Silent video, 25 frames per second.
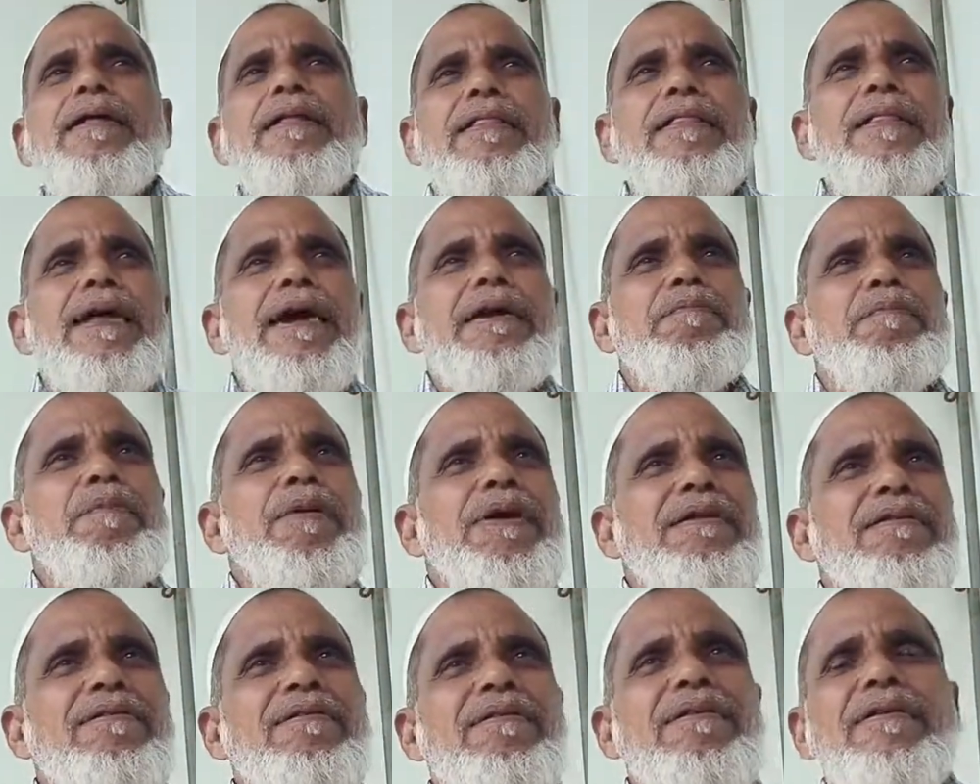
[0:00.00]
that
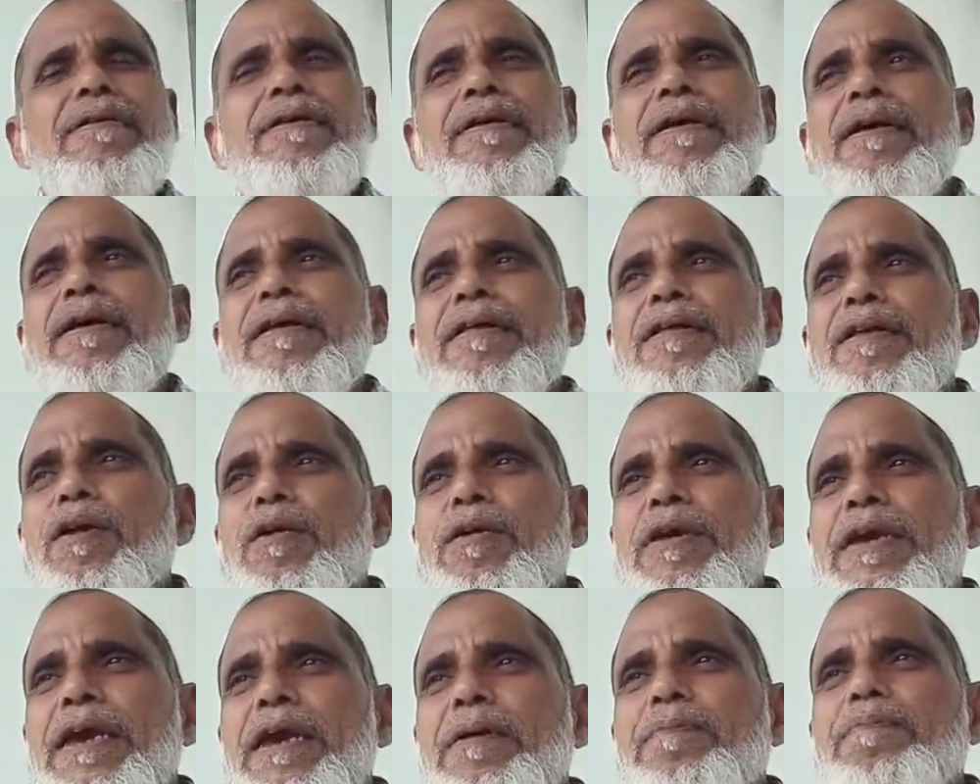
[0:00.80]
means you
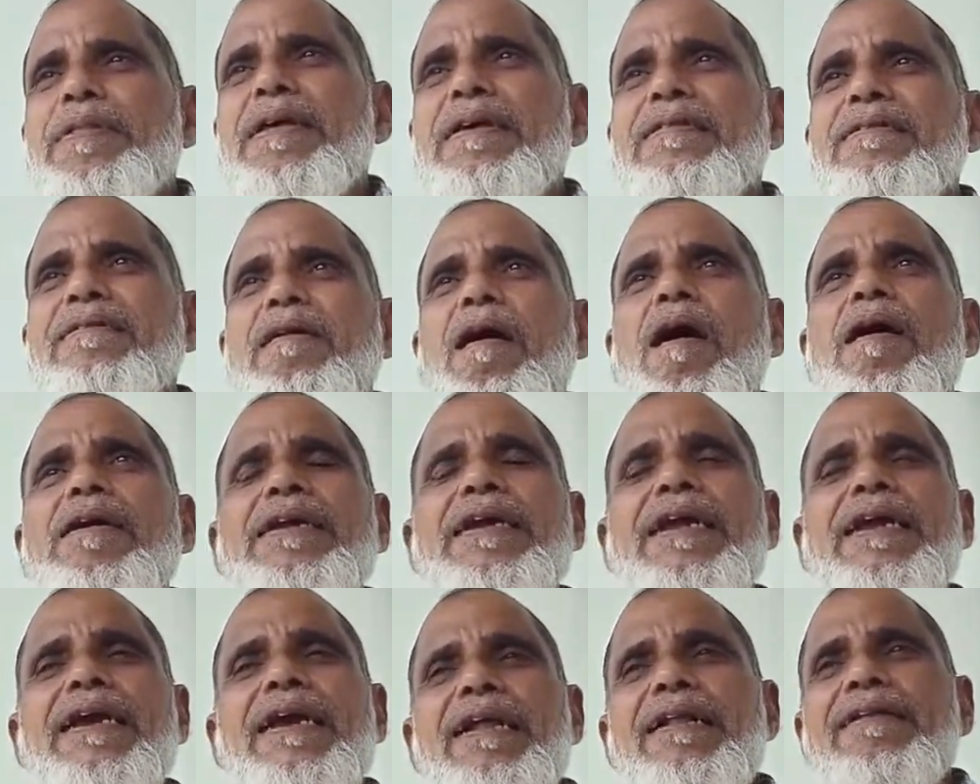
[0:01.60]
keep these
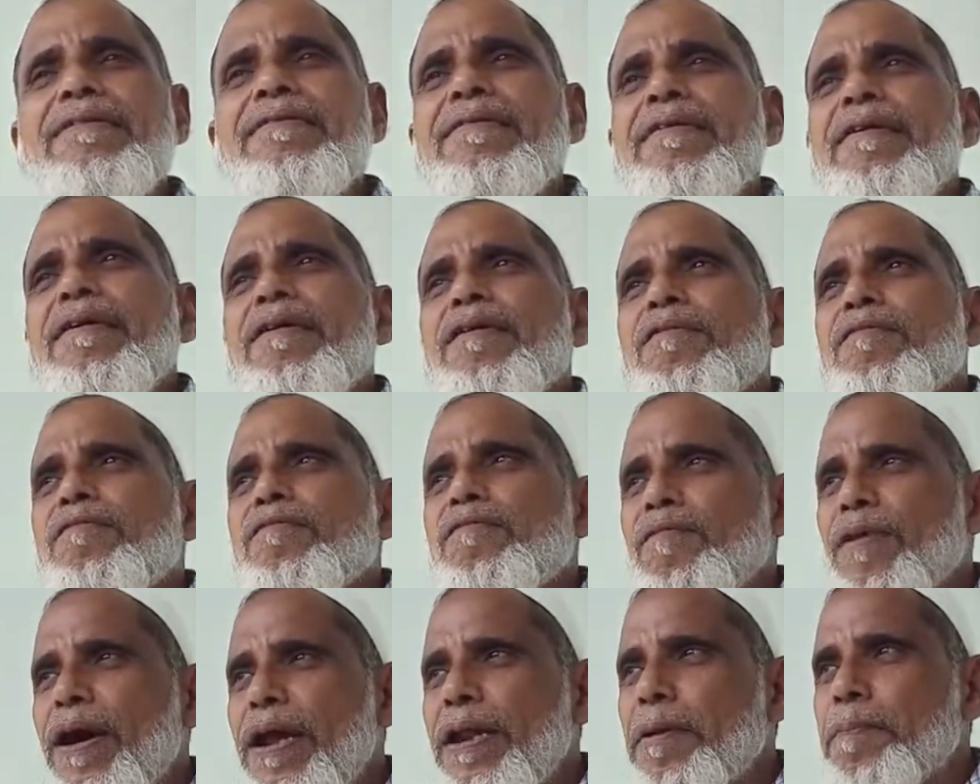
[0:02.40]
articles
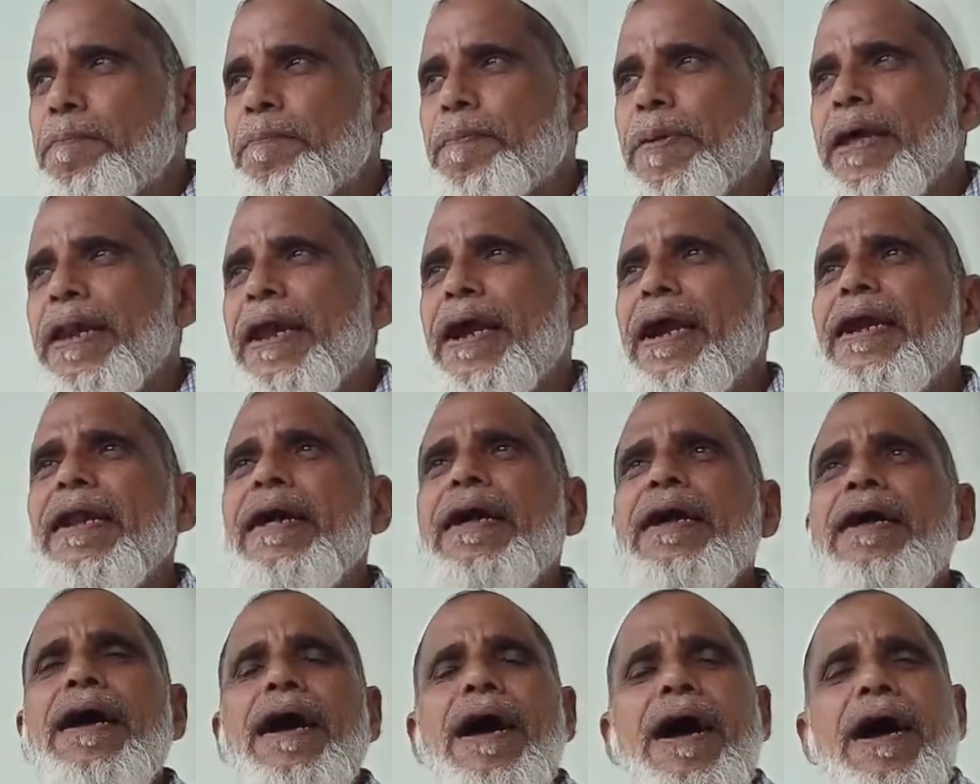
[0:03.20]
for a period,
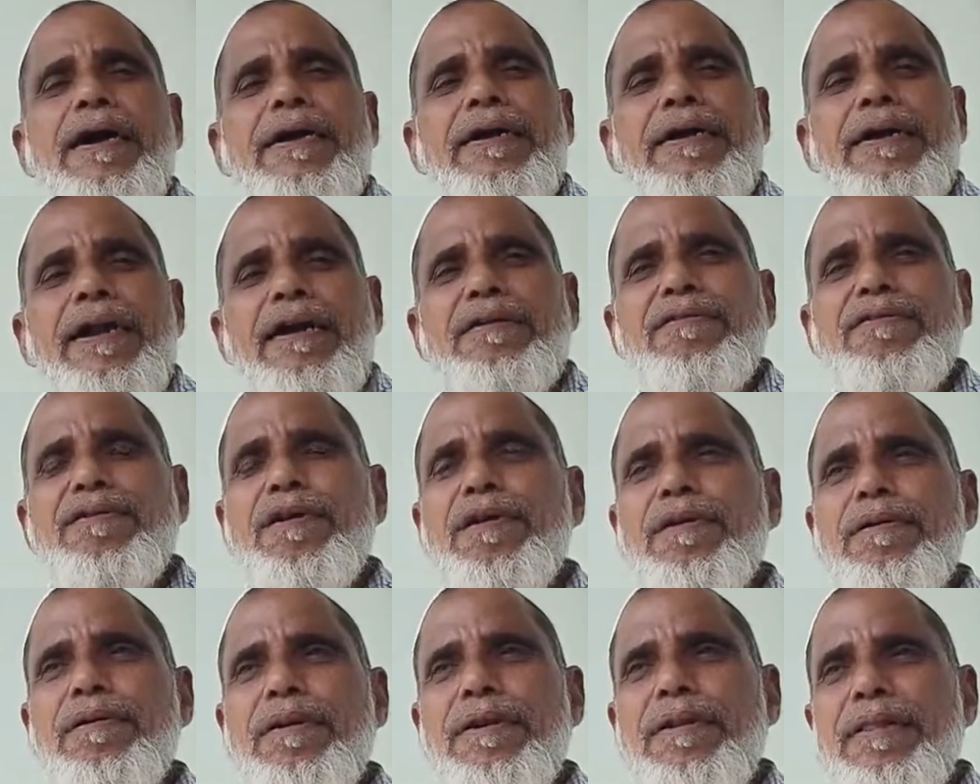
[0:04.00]
and
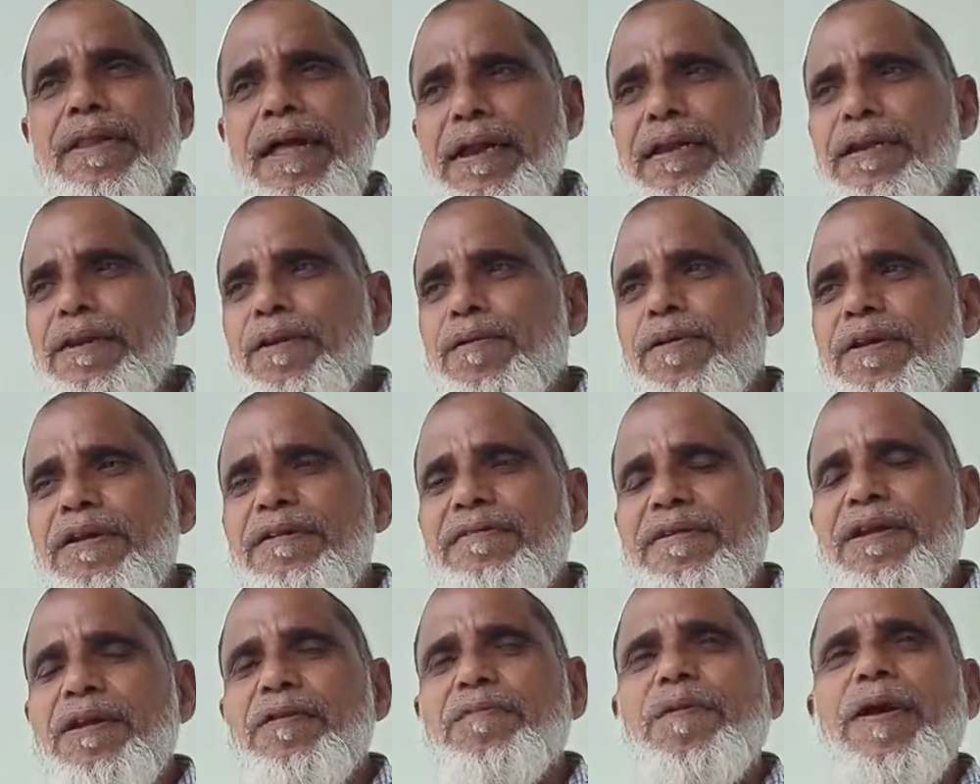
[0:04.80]
then you
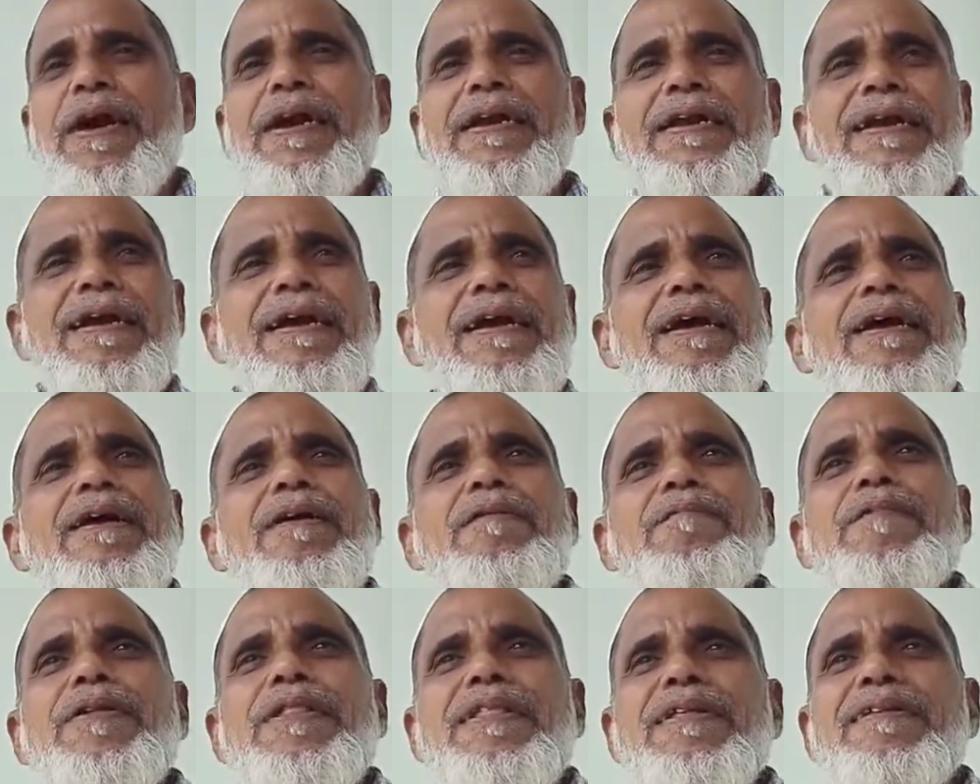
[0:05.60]
disinfect it
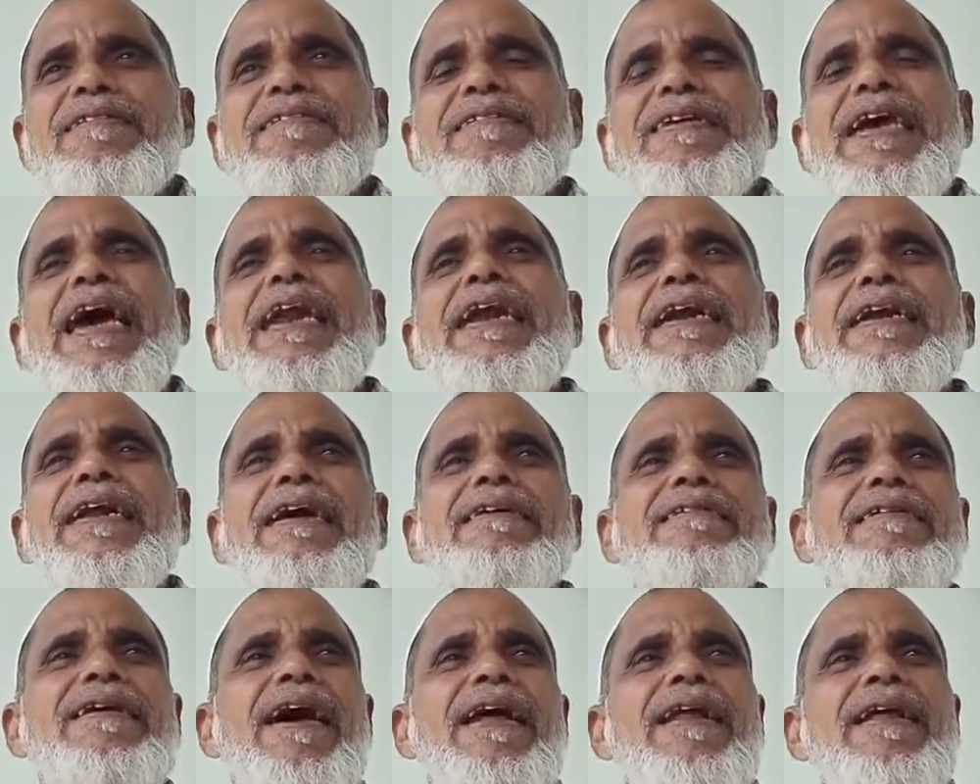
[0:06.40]
with the
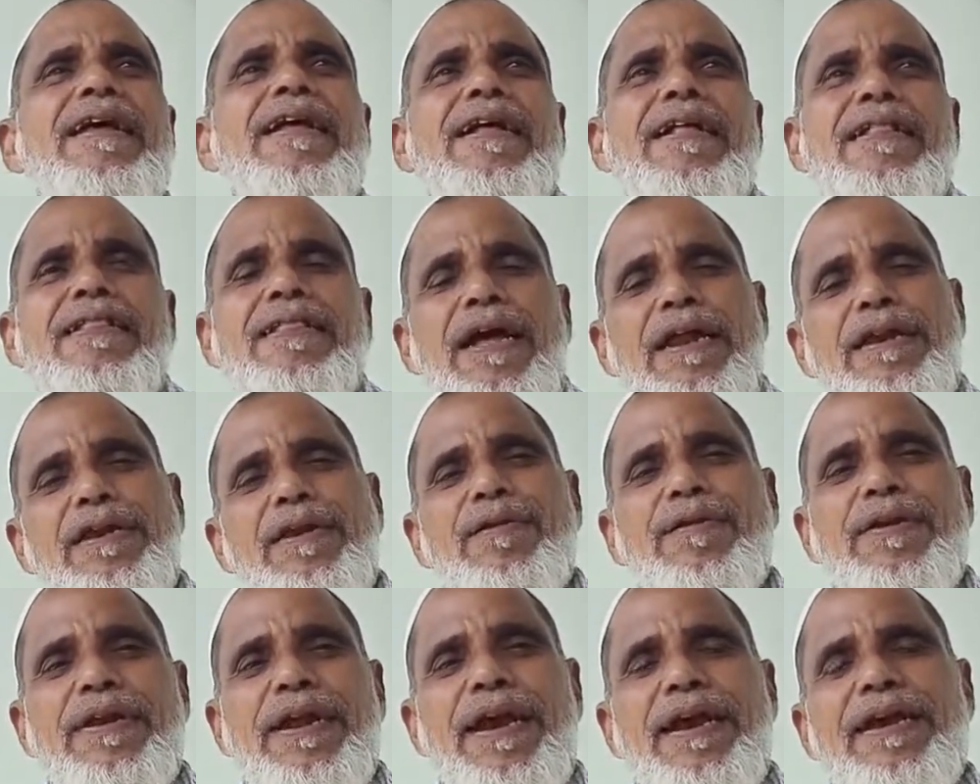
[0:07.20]
sanitizer, then
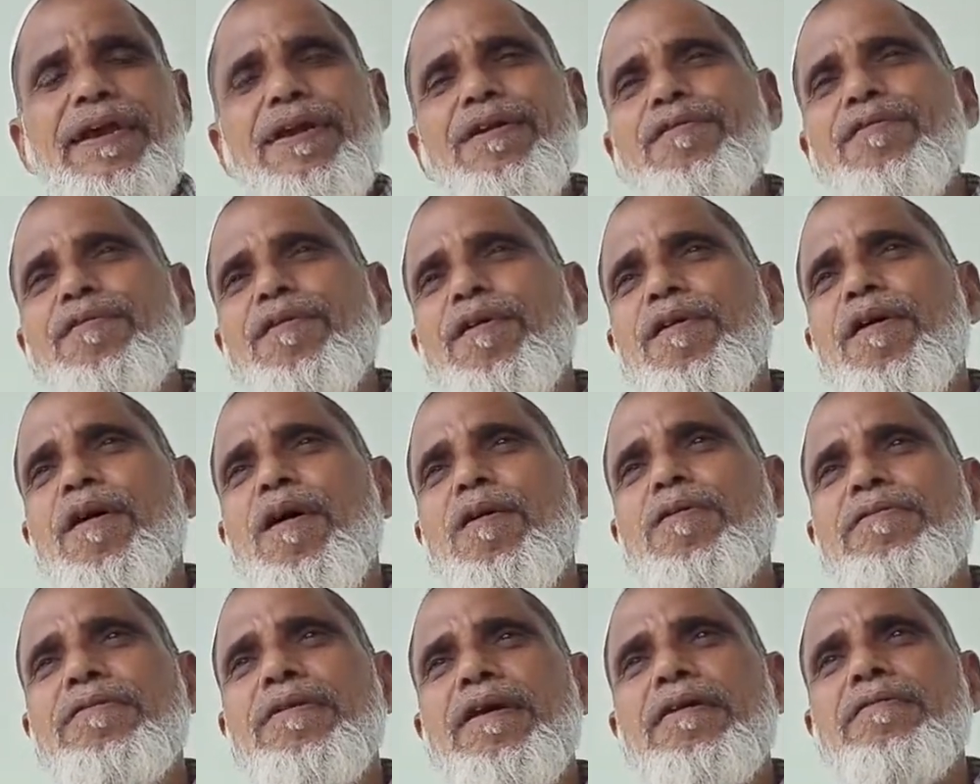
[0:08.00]
you take into your
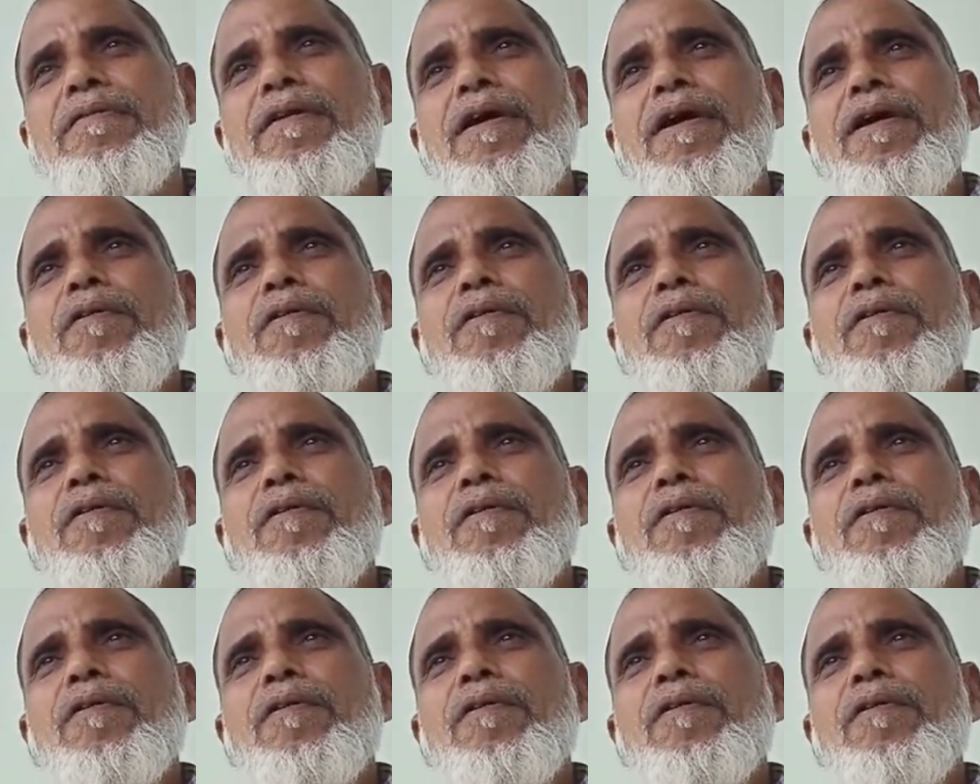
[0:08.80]
houses.